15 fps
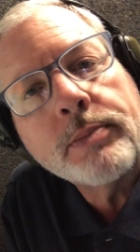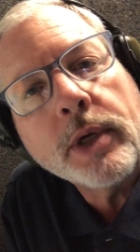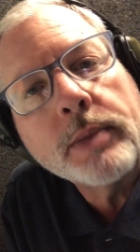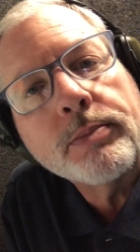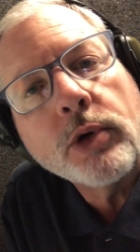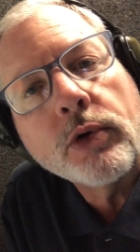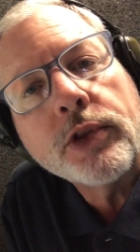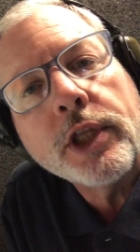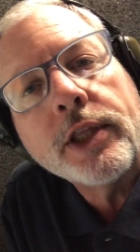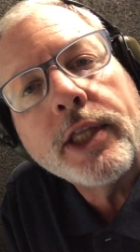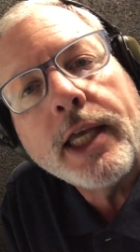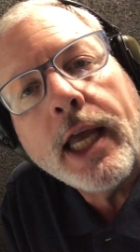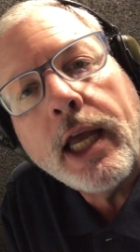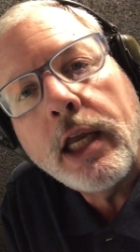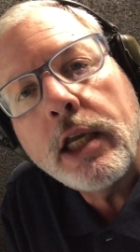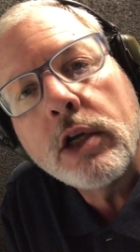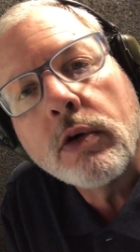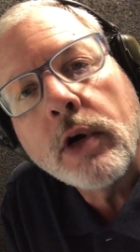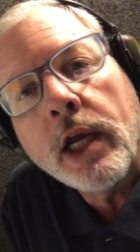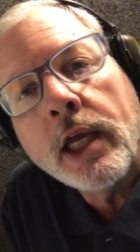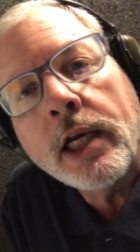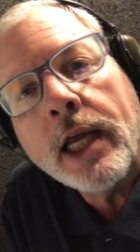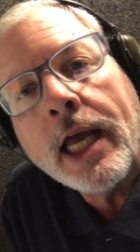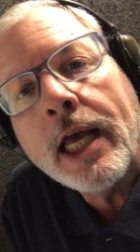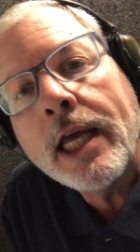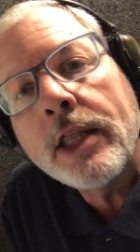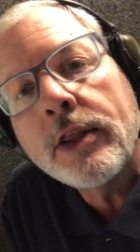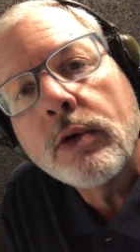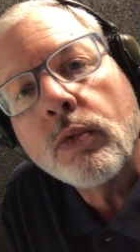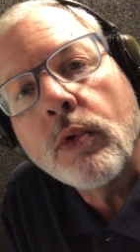but both in the eighty grain
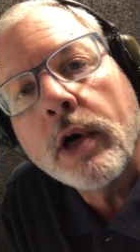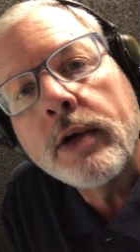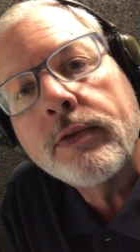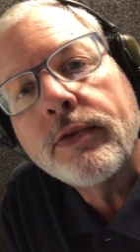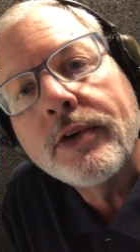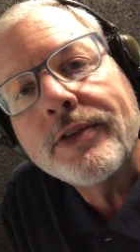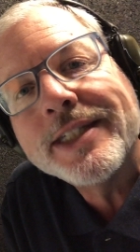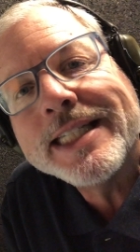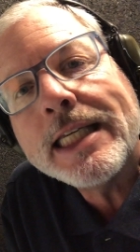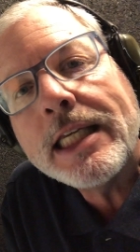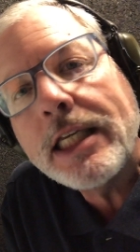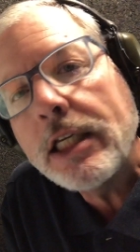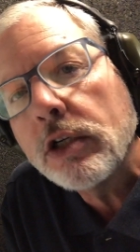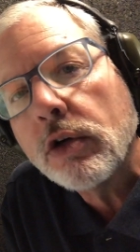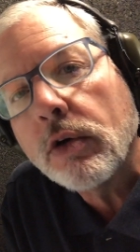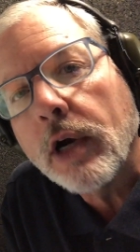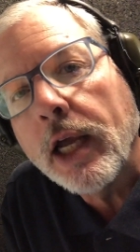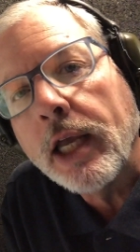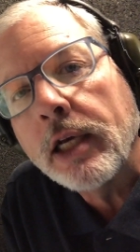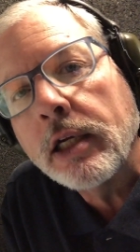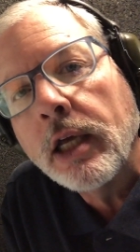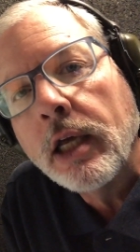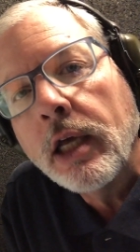and the one fifteen grain.